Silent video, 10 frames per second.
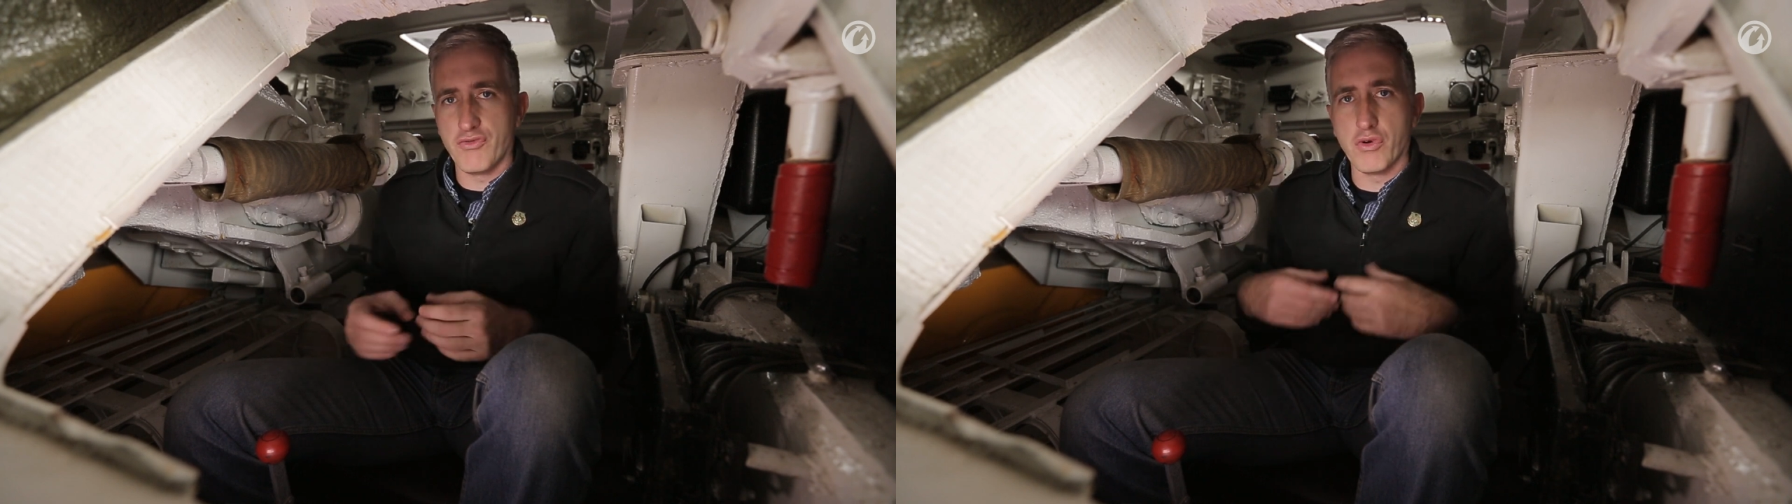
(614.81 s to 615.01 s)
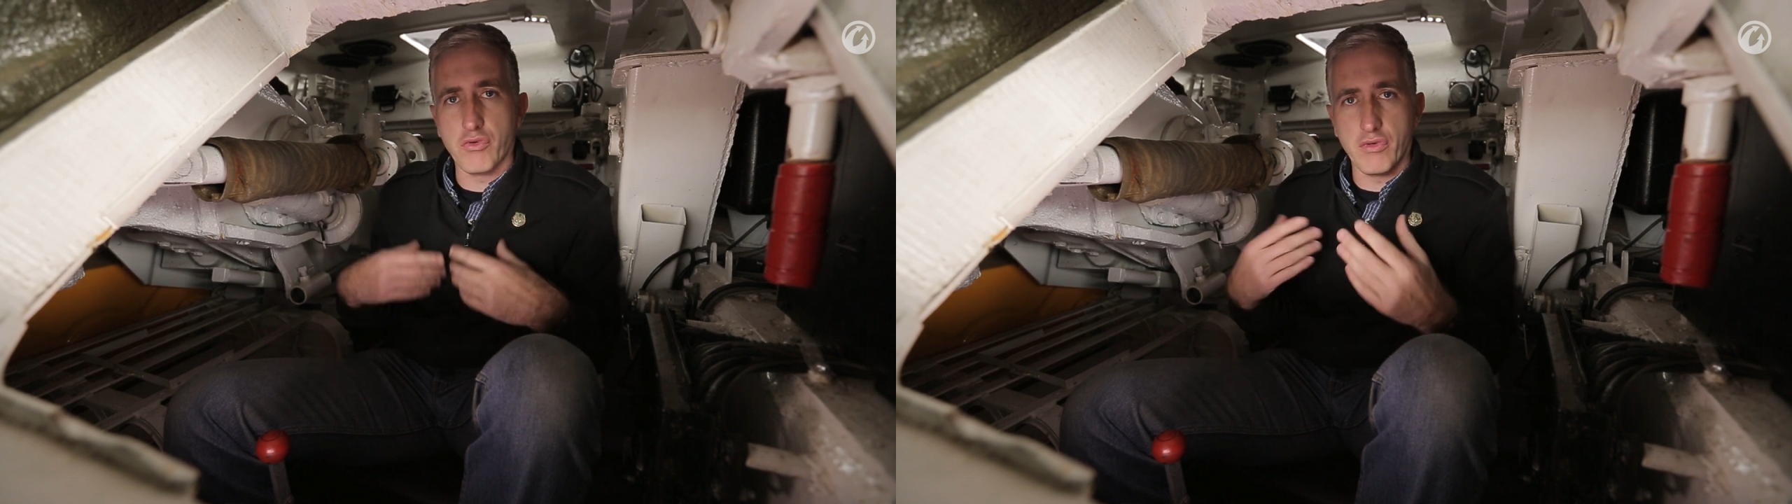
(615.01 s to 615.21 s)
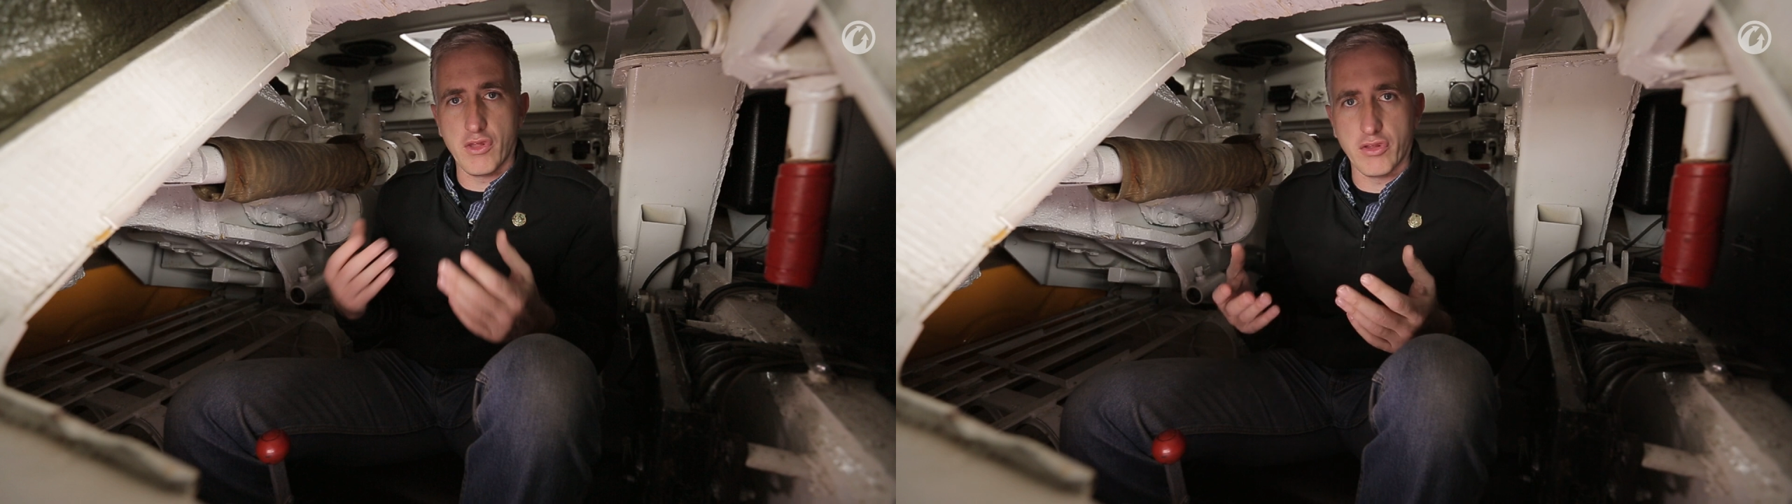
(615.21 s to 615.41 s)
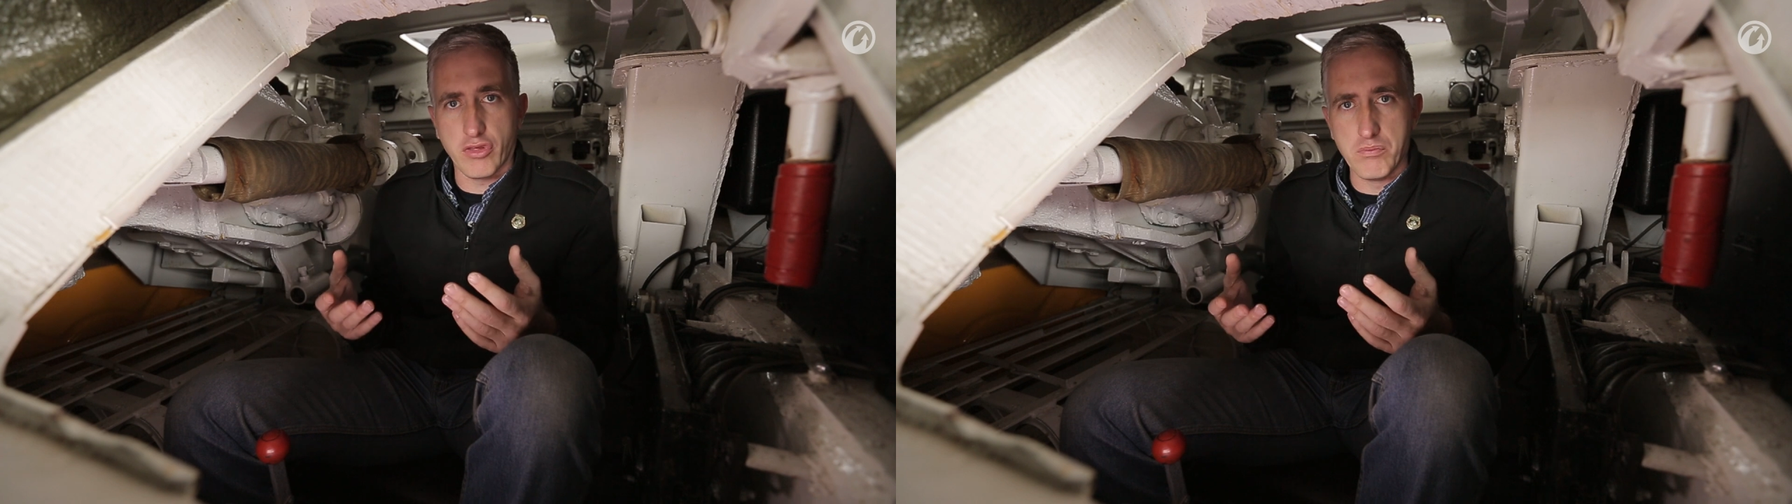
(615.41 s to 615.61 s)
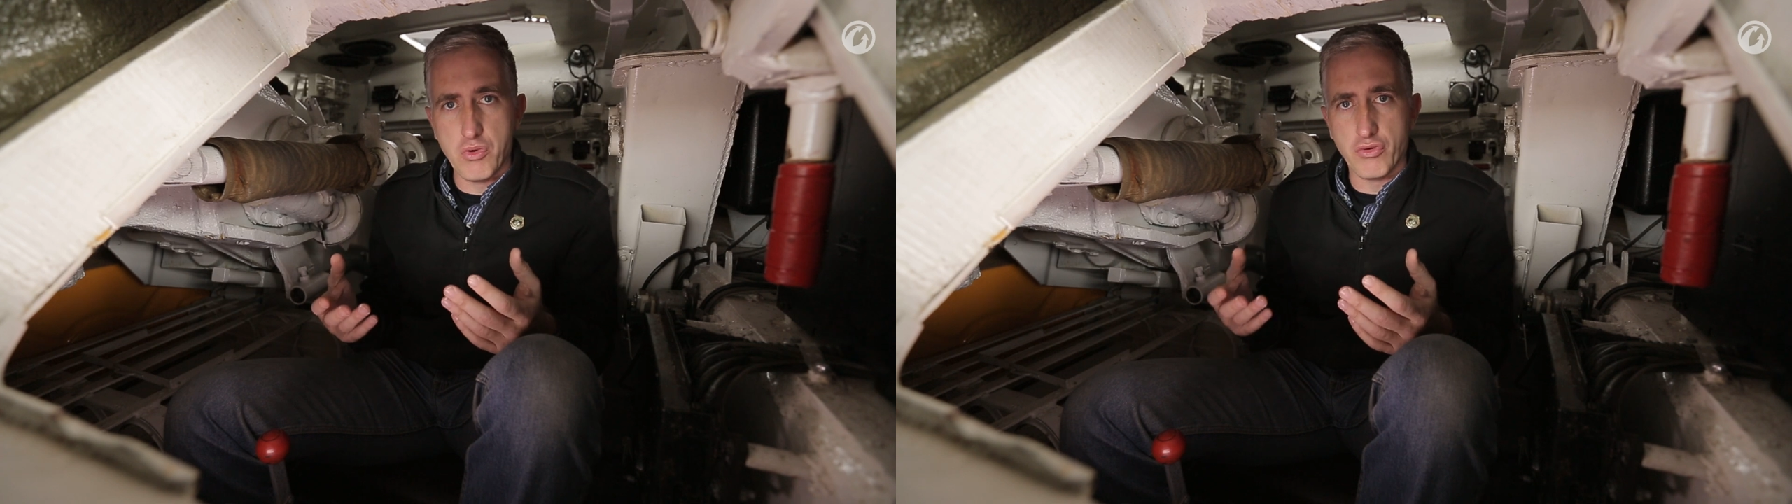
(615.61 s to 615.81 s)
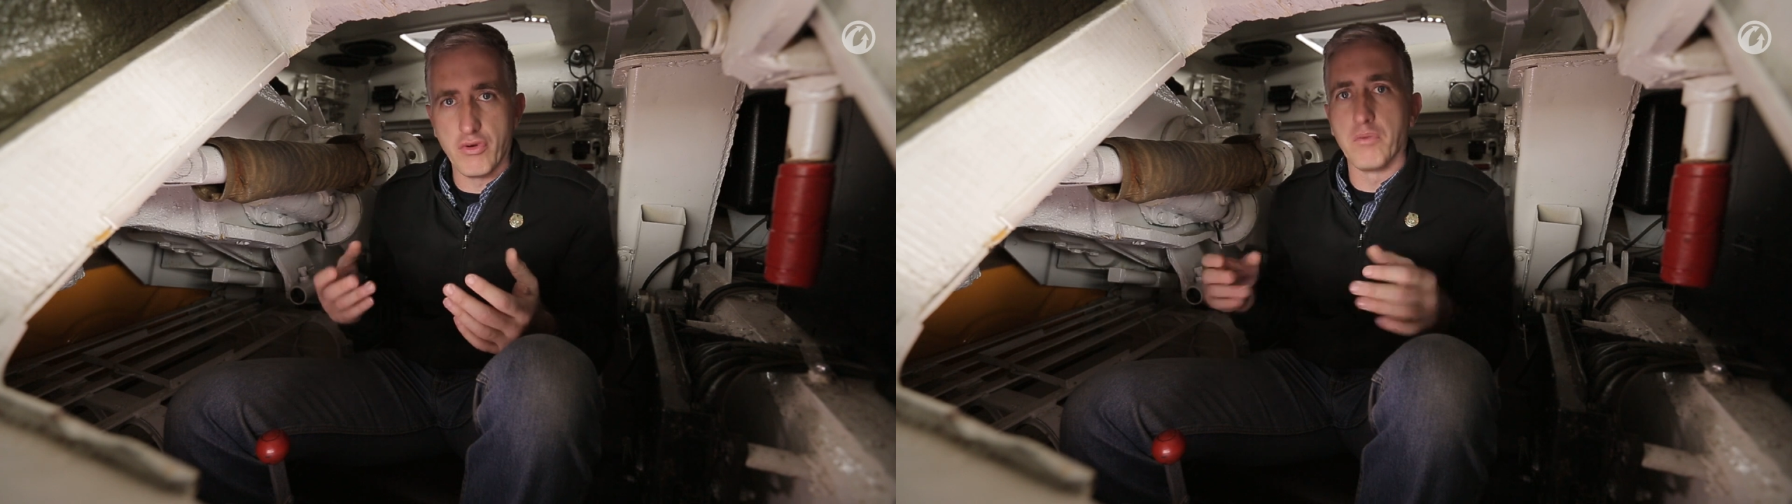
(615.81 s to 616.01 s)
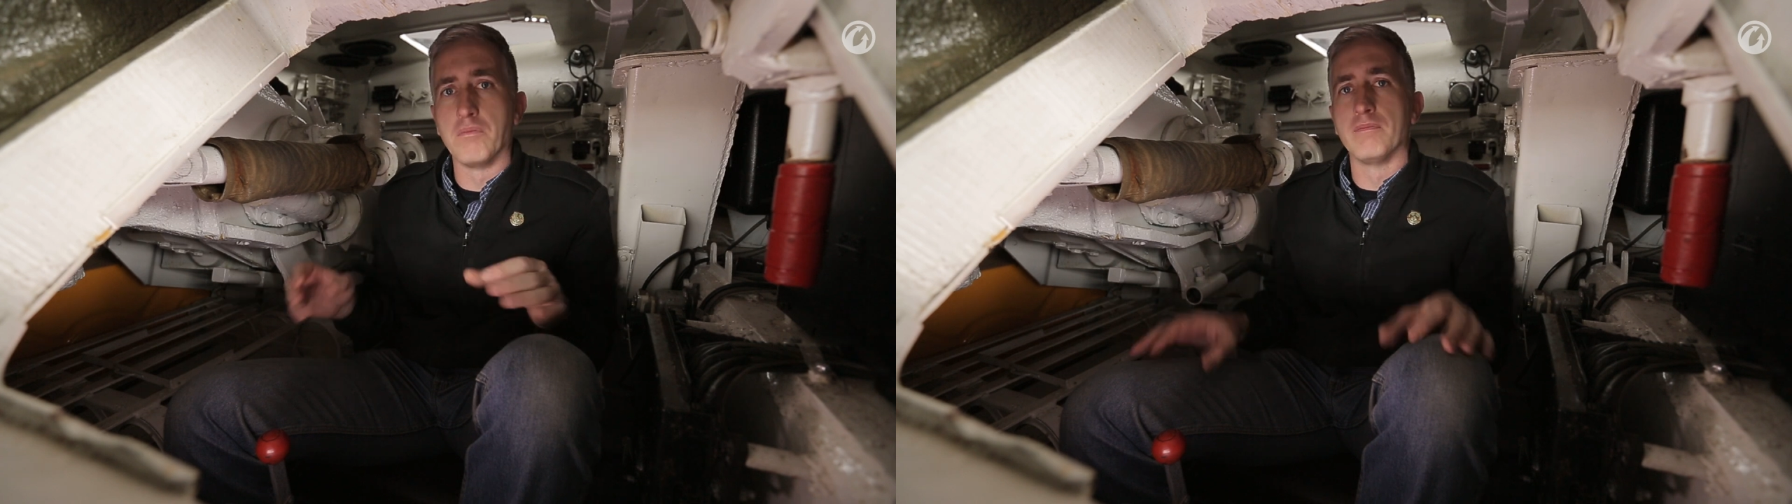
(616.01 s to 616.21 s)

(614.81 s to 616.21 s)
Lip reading: force, it was a lot smoother.